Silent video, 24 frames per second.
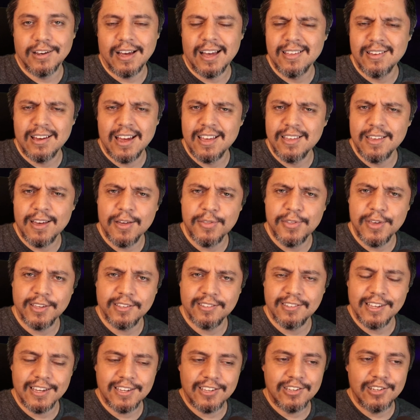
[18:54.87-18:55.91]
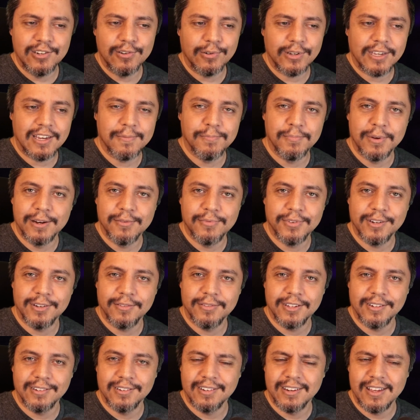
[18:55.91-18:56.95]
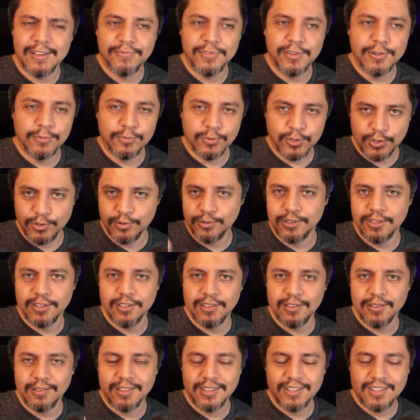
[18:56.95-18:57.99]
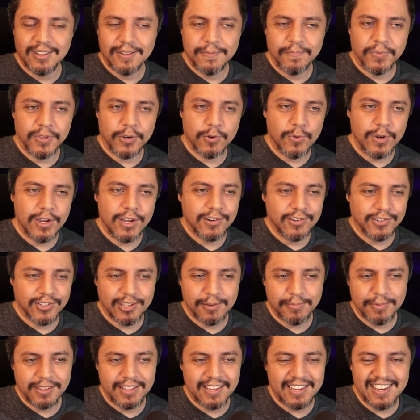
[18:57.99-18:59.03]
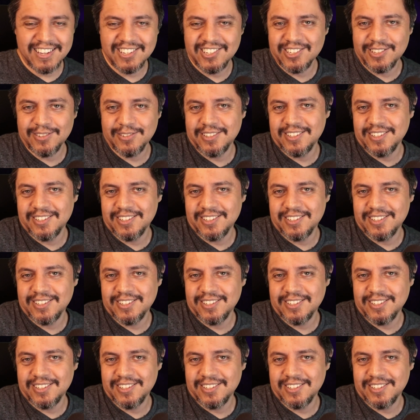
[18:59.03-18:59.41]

I think like you don't get benefit of it if you don't shoot the queen or something. Like it